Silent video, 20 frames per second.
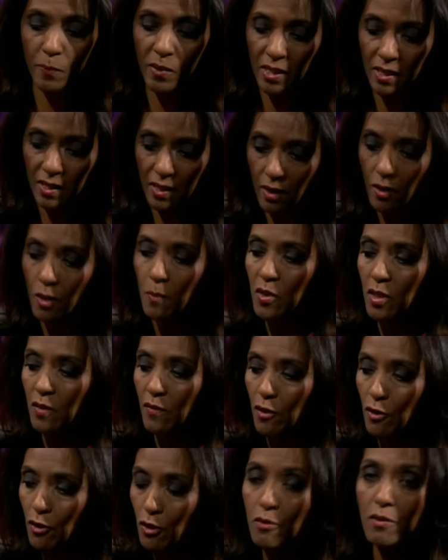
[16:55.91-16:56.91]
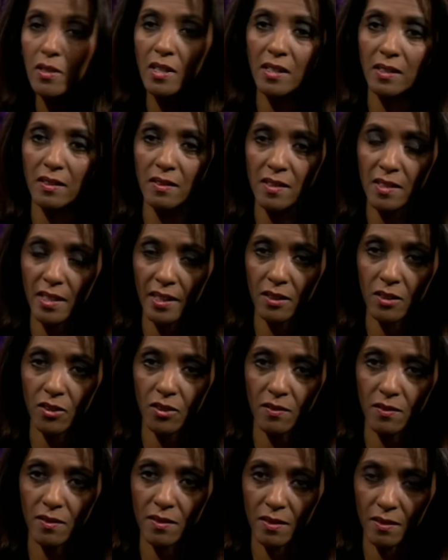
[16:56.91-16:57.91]
But in terms of the nuclear
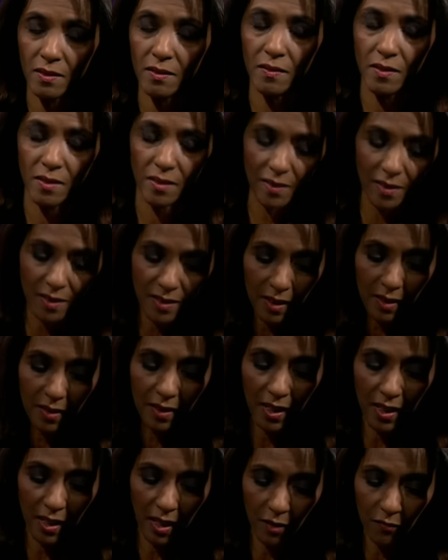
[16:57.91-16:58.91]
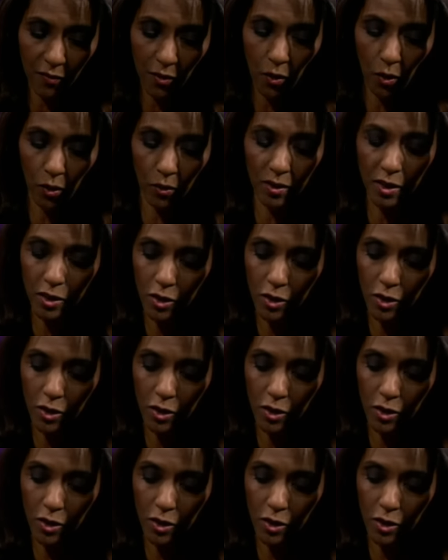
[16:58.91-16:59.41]
sanctions, they have gone.